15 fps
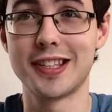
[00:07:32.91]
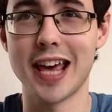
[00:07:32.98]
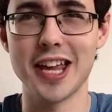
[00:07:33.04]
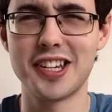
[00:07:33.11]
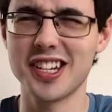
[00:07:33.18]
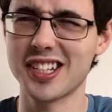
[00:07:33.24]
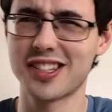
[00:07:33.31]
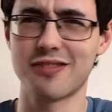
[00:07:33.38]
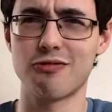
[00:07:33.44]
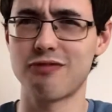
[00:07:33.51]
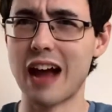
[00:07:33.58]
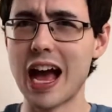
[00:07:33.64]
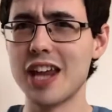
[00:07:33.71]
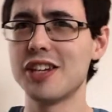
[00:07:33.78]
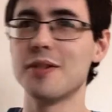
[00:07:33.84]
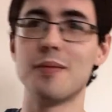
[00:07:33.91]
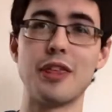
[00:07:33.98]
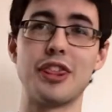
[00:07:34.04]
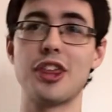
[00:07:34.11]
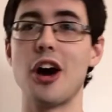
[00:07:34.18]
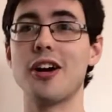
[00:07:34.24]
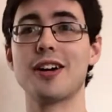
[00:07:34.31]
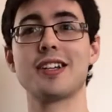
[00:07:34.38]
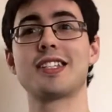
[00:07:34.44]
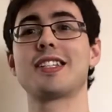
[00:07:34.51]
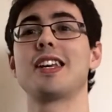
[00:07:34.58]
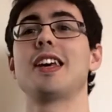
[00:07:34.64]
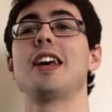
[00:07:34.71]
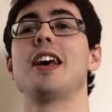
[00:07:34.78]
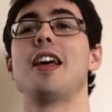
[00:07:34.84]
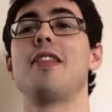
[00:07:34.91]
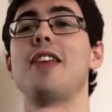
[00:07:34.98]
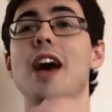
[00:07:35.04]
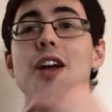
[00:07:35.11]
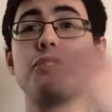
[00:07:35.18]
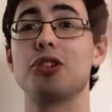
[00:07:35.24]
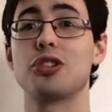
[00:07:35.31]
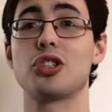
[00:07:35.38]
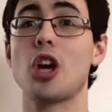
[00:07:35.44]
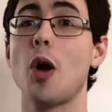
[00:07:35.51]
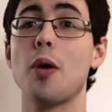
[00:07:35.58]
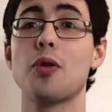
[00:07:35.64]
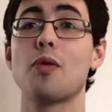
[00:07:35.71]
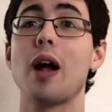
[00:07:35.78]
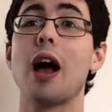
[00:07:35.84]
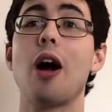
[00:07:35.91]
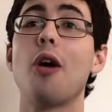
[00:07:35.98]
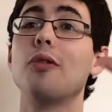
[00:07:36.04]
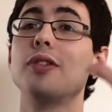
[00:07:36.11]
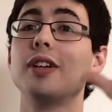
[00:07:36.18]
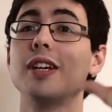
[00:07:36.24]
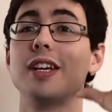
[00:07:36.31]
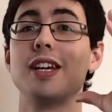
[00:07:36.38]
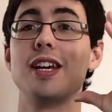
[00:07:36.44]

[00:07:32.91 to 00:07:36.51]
They're just random thugs that are just going around